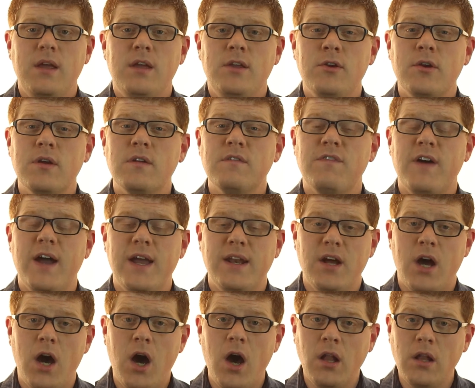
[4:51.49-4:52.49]
You can find
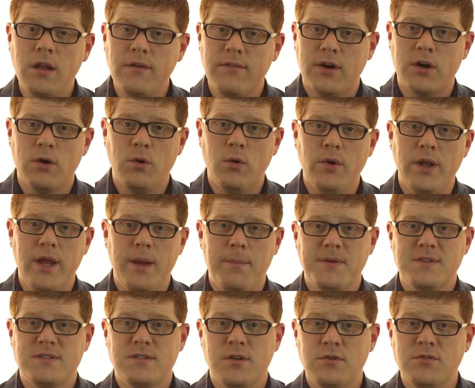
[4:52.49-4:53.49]
all of our old
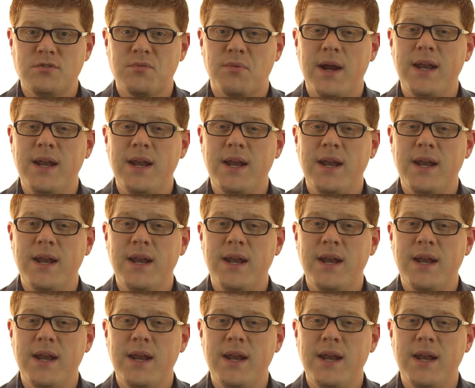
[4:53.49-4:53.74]
episodes.